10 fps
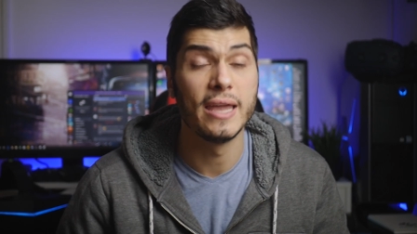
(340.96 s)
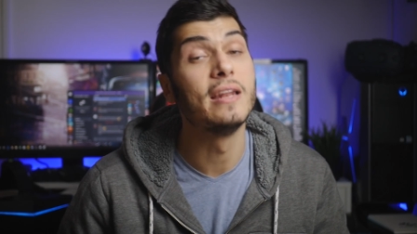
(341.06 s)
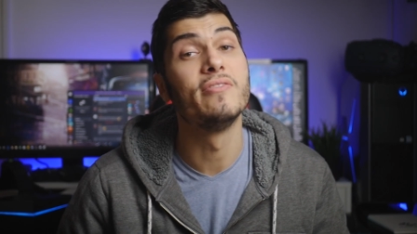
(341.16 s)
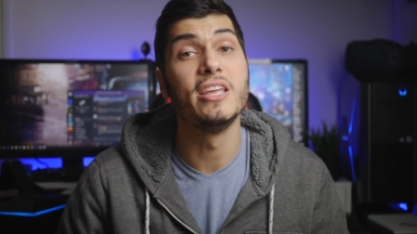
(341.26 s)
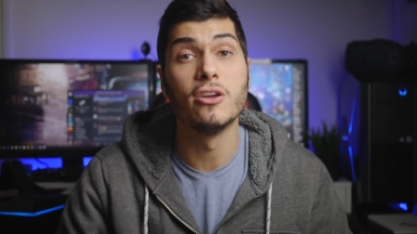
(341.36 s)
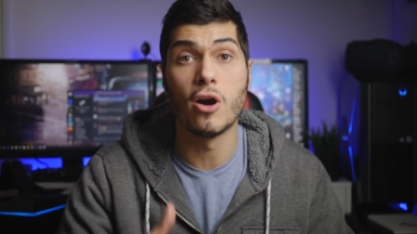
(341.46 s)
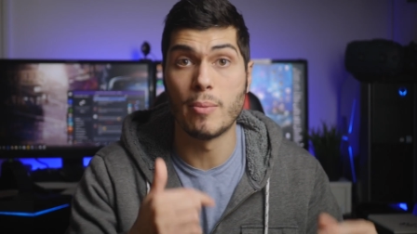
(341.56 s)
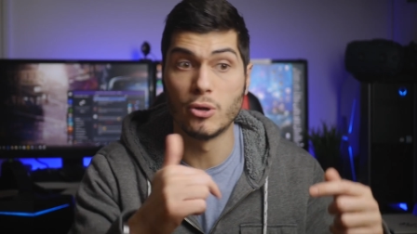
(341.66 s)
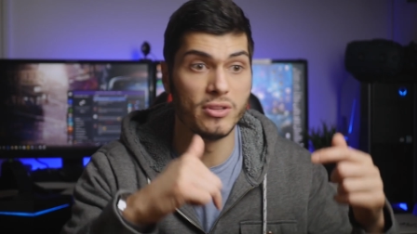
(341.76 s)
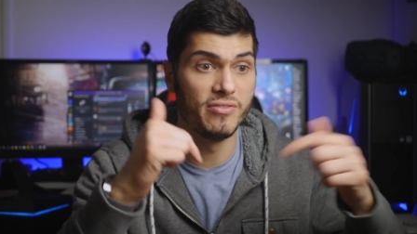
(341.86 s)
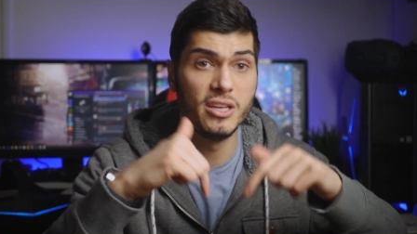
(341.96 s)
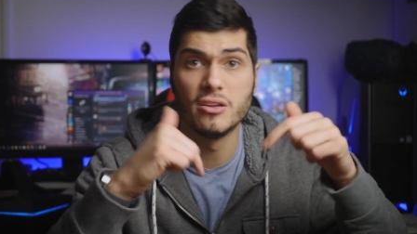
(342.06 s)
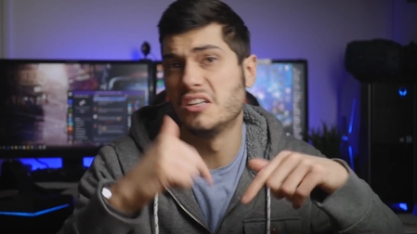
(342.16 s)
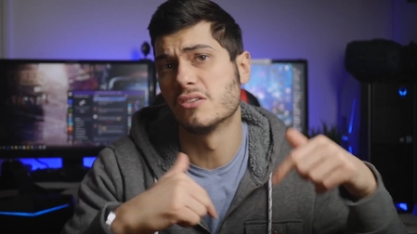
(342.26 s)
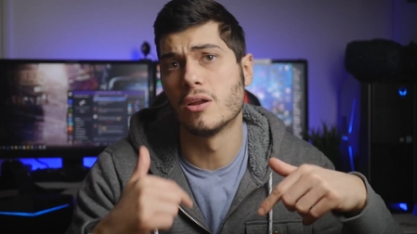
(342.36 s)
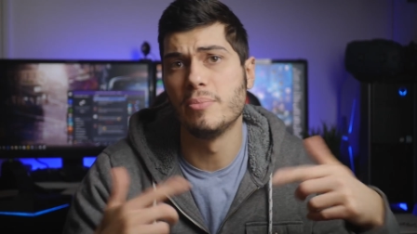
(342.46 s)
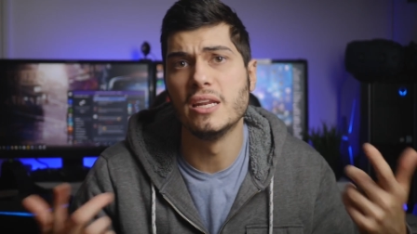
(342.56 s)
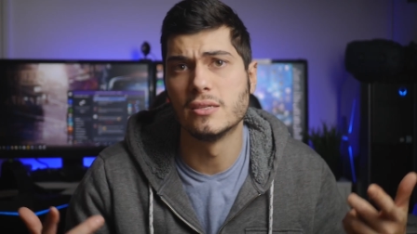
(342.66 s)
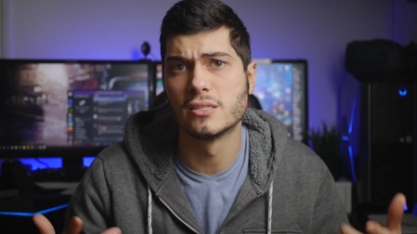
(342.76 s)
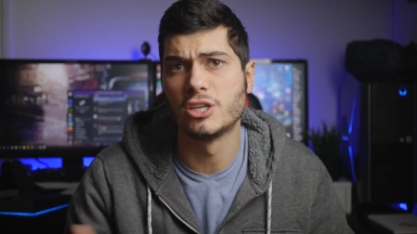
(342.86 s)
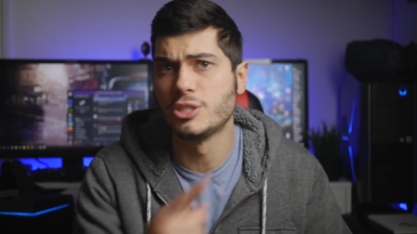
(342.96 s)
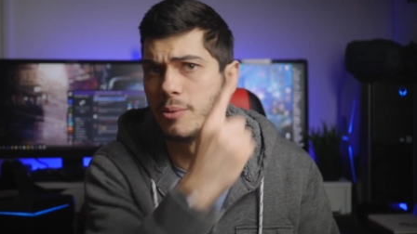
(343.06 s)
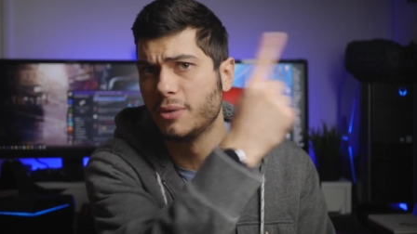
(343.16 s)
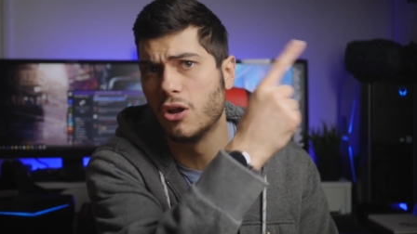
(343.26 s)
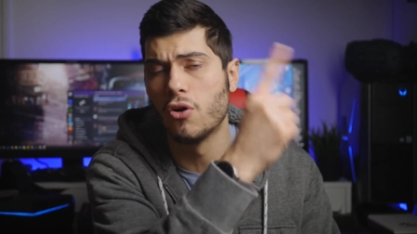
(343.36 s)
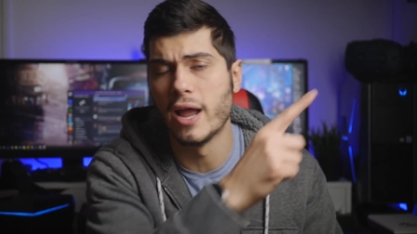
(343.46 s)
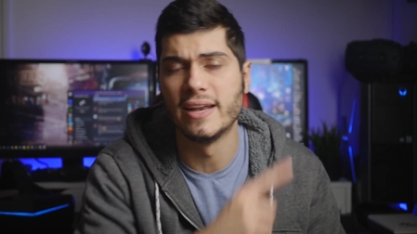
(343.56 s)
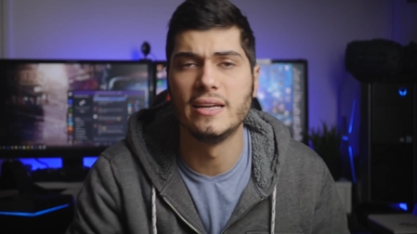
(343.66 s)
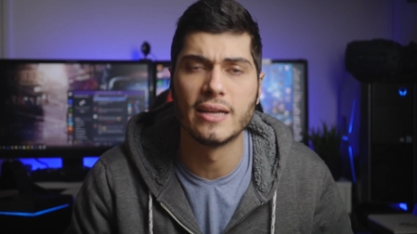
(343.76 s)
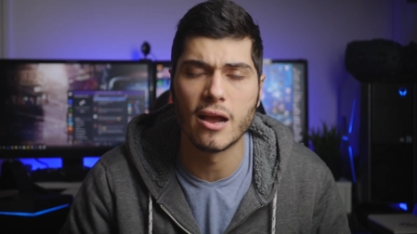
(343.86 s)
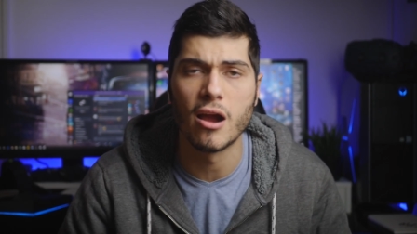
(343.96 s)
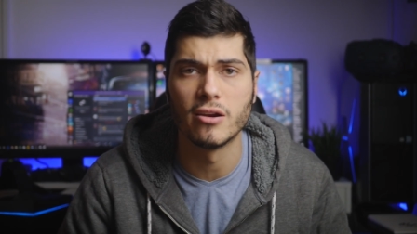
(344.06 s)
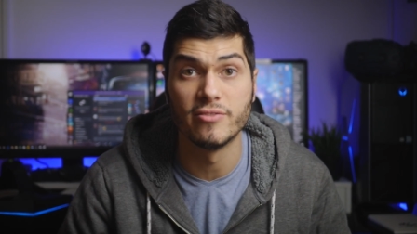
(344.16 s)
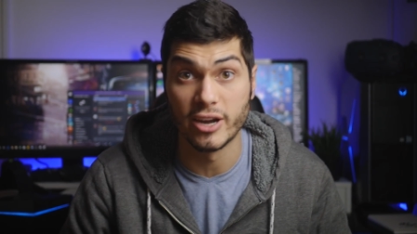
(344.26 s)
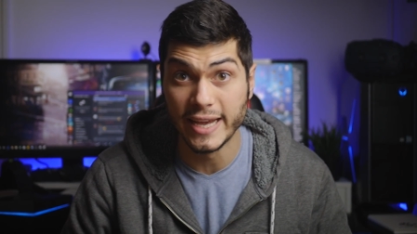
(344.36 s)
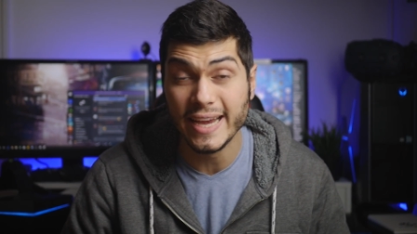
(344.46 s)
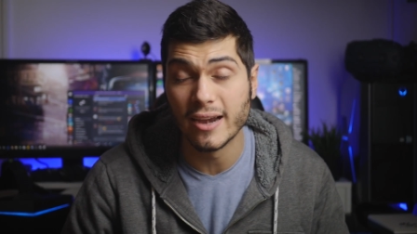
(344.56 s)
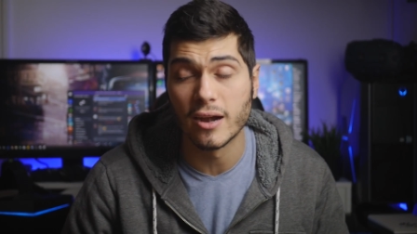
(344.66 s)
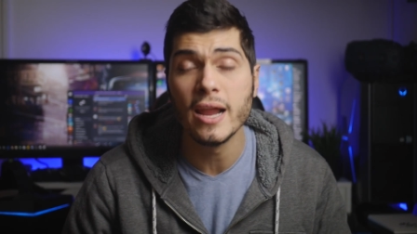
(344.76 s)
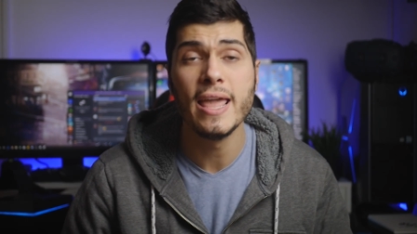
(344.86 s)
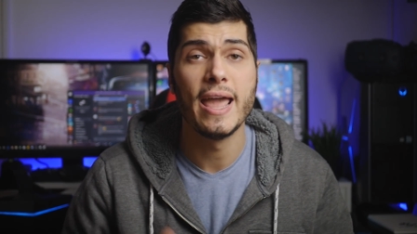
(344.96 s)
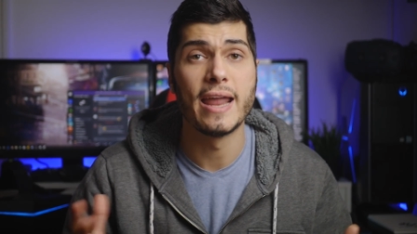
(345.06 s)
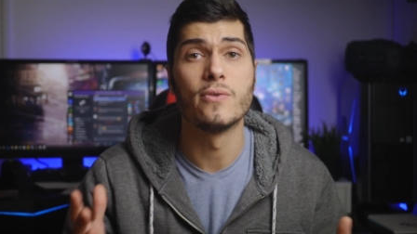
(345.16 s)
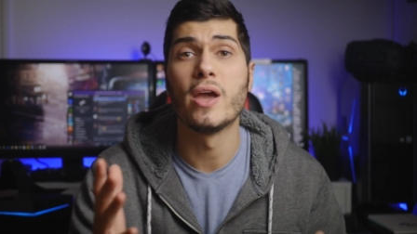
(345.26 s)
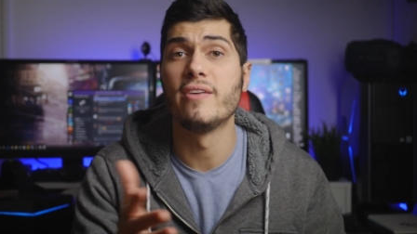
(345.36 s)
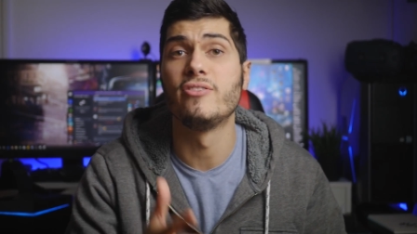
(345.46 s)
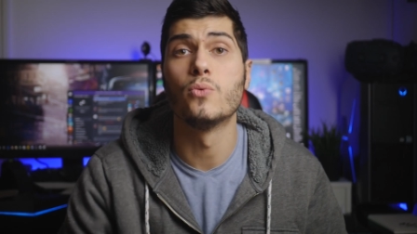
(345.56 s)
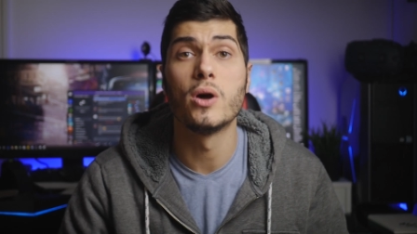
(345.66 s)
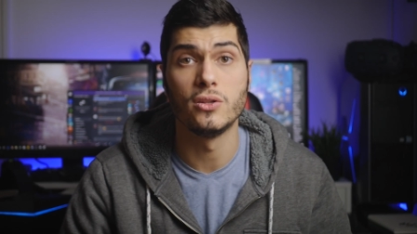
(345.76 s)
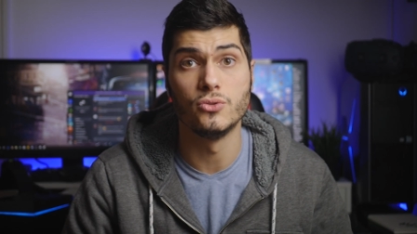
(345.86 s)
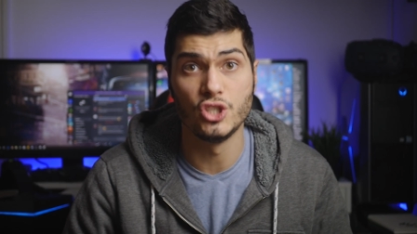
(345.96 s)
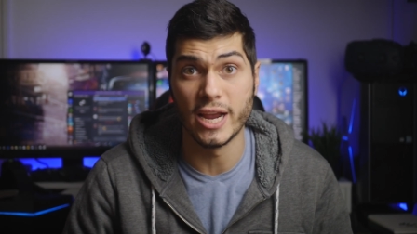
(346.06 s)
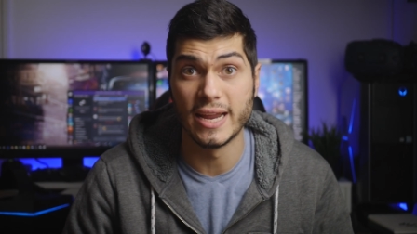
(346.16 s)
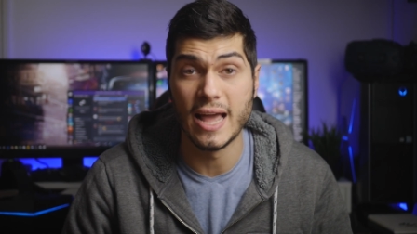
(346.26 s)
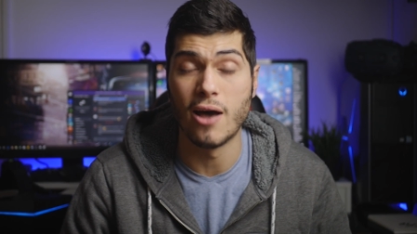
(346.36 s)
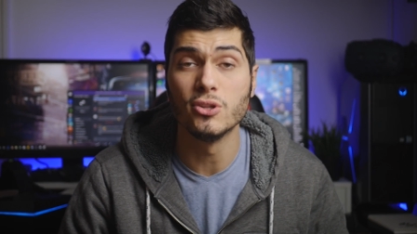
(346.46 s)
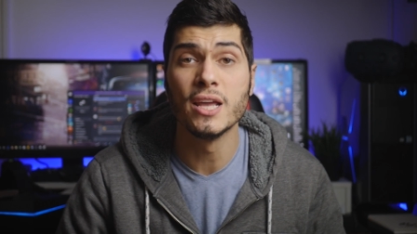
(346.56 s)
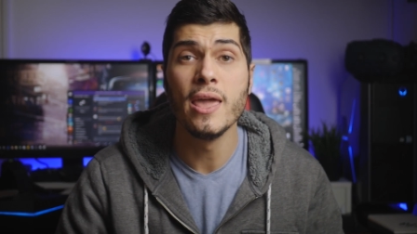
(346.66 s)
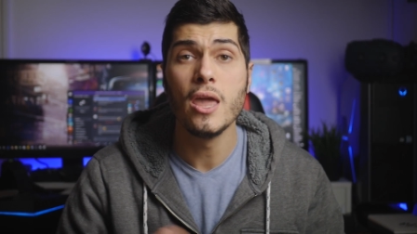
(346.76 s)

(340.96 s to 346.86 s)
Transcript: in the video about the video that's going to be in the description below and in the card over here anyway if you want to check it out.